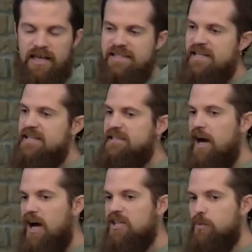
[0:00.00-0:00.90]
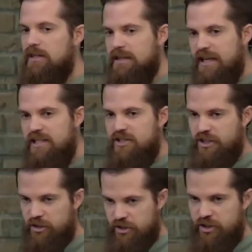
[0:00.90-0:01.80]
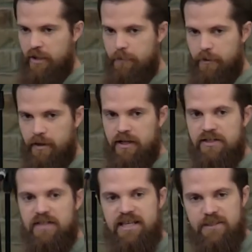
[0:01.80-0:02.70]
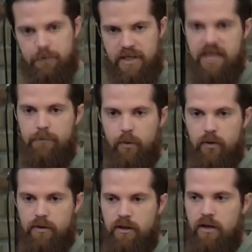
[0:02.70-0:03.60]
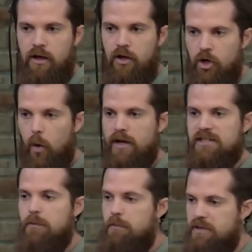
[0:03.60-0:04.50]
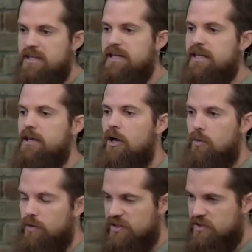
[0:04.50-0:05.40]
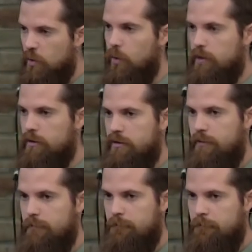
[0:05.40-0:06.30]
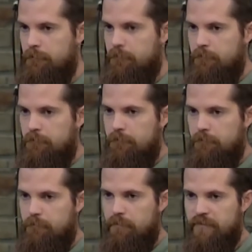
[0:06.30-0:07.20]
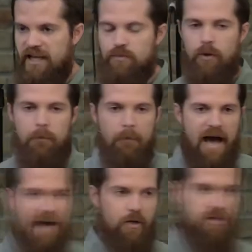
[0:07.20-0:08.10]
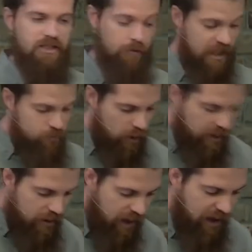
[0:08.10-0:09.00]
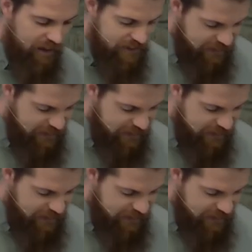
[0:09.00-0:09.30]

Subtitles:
is God's relationship to his people going to be restored. That's what matters here. That's what God